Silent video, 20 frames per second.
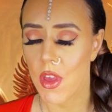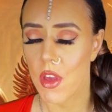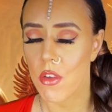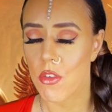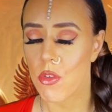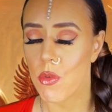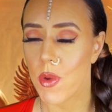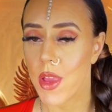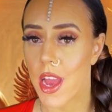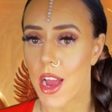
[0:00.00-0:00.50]

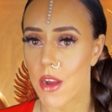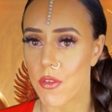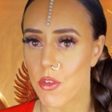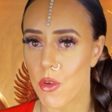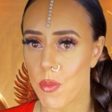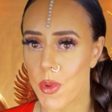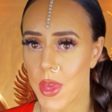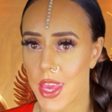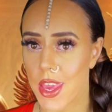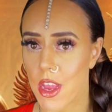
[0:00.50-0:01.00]
So we have to
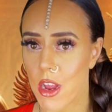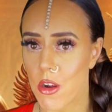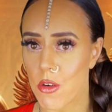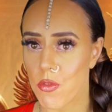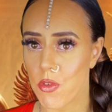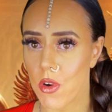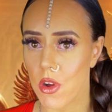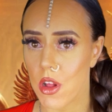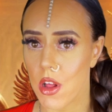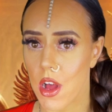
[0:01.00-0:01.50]
be
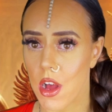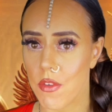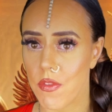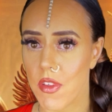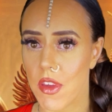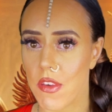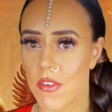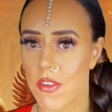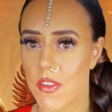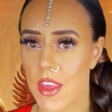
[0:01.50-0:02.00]
careful of
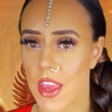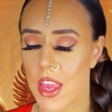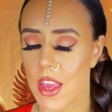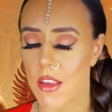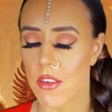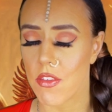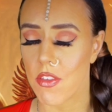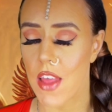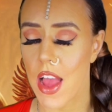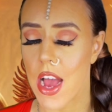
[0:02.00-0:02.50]
these
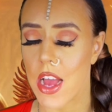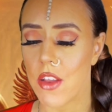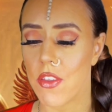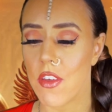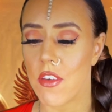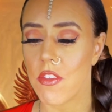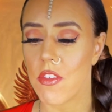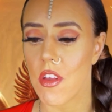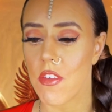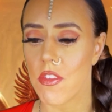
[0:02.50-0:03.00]
things, that
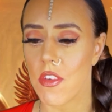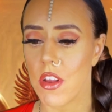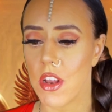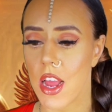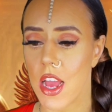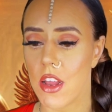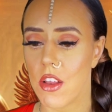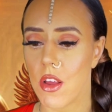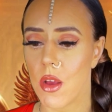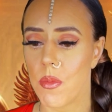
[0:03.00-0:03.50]
this doesn't
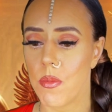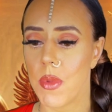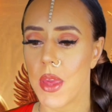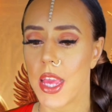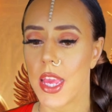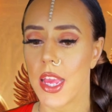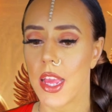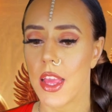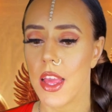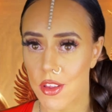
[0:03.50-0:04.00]
end up being